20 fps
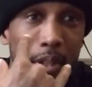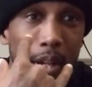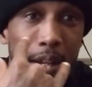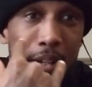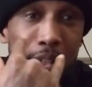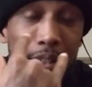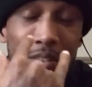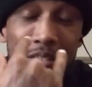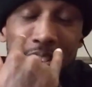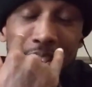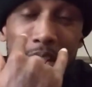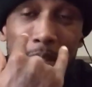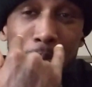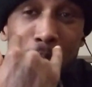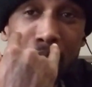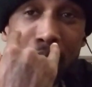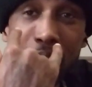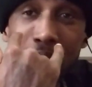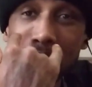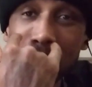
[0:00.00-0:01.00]
Y'all didn't see
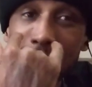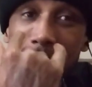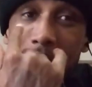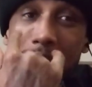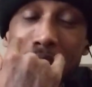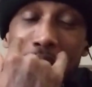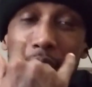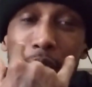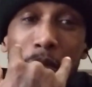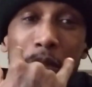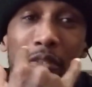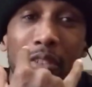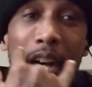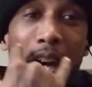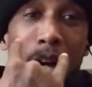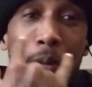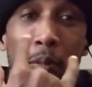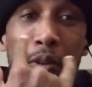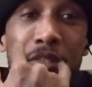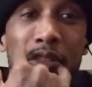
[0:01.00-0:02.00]
it, but tears
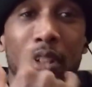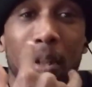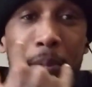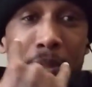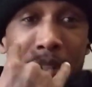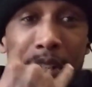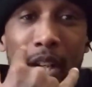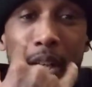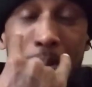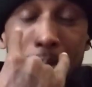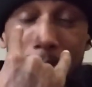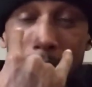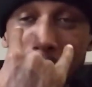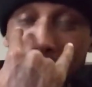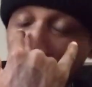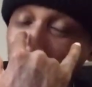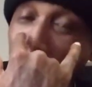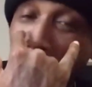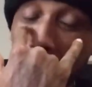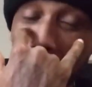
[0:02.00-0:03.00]
was almost coming down
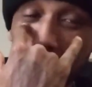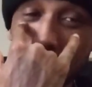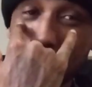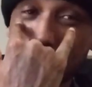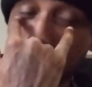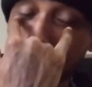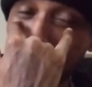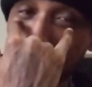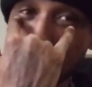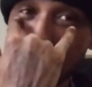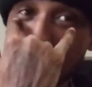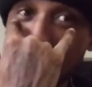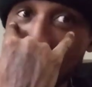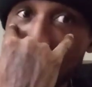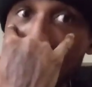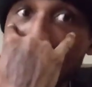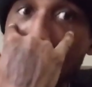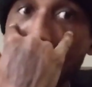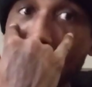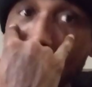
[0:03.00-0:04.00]
about it.
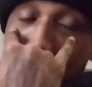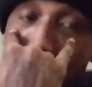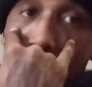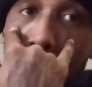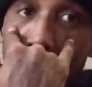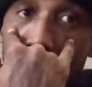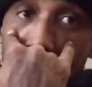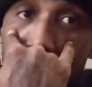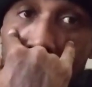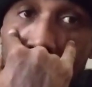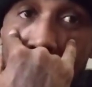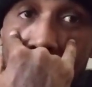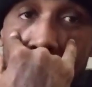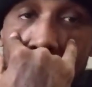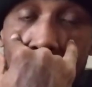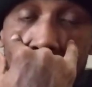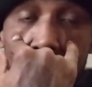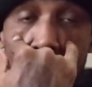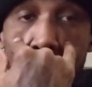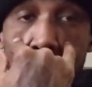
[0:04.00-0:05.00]
They was forming in my
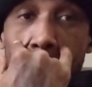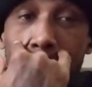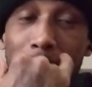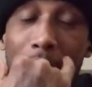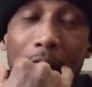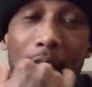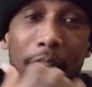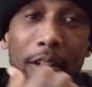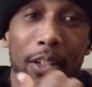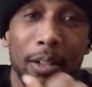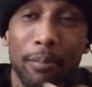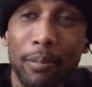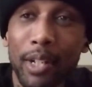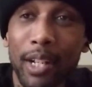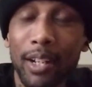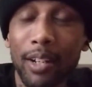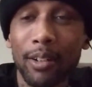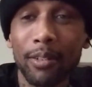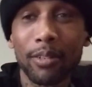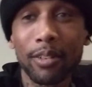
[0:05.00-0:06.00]
eyes, man, ready to come
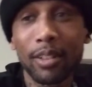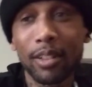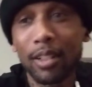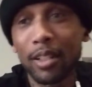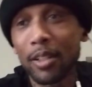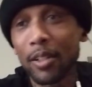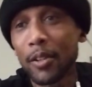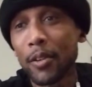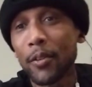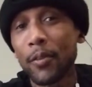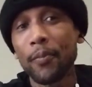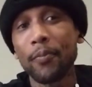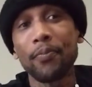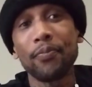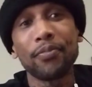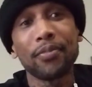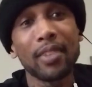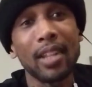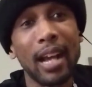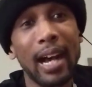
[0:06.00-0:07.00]
down.
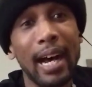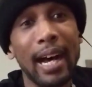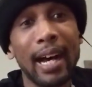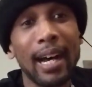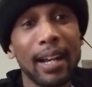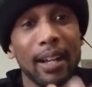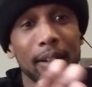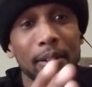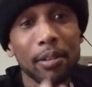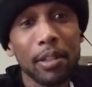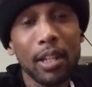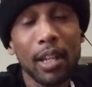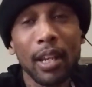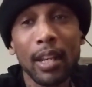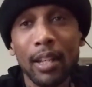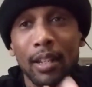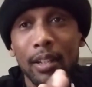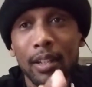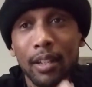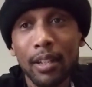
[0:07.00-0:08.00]
I
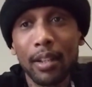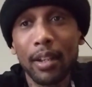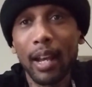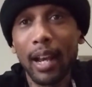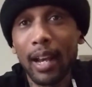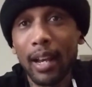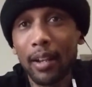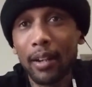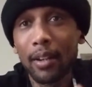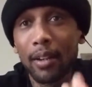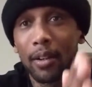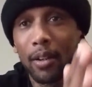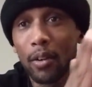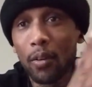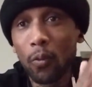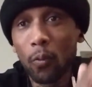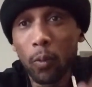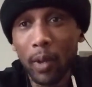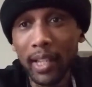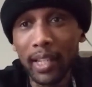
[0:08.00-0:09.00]
cannot
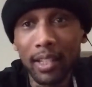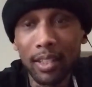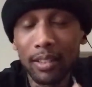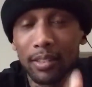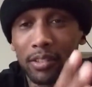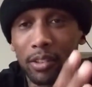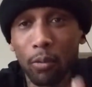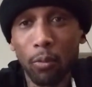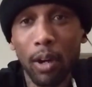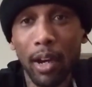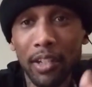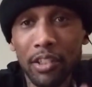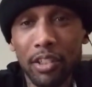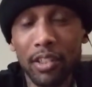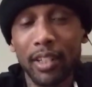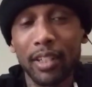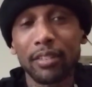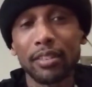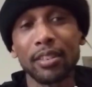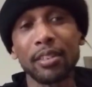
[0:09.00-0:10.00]
wait to
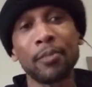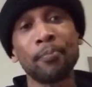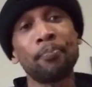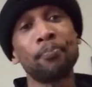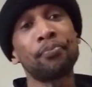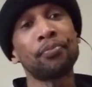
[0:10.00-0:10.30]
watch this.